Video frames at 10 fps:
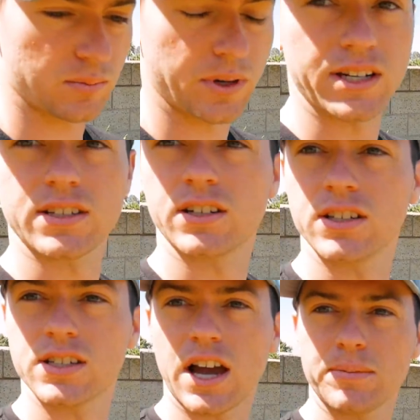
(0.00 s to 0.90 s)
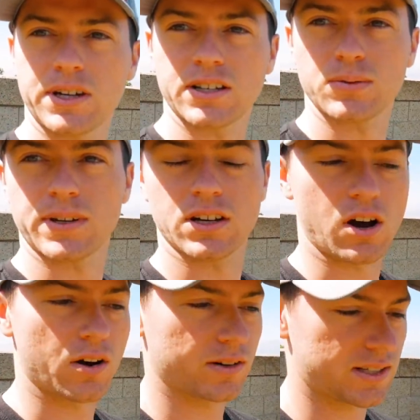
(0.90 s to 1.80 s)
But it's a good sign because we can
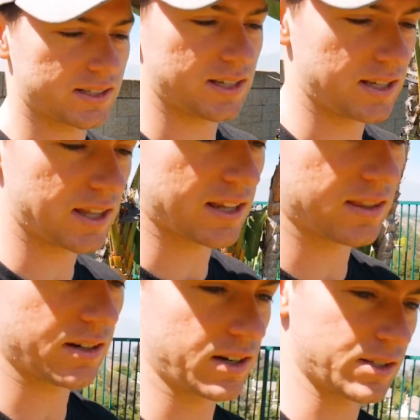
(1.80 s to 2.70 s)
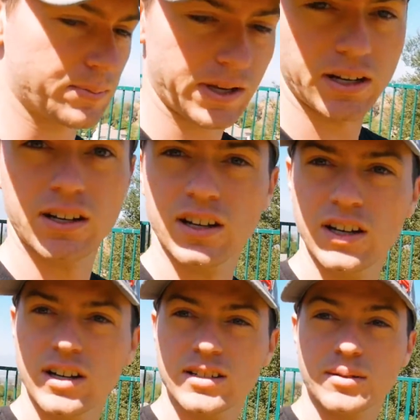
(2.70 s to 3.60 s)
already see that there has been
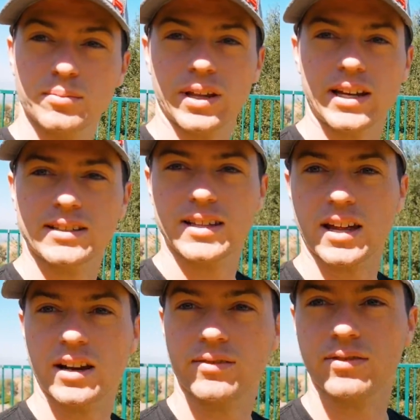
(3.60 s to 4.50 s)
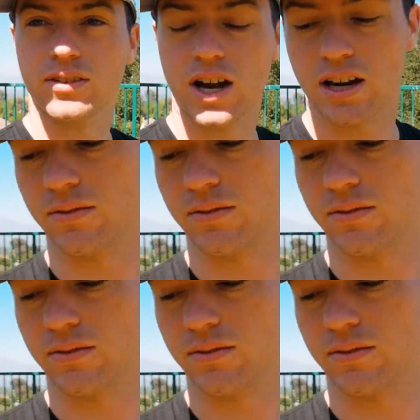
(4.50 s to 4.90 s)
some blades that have kind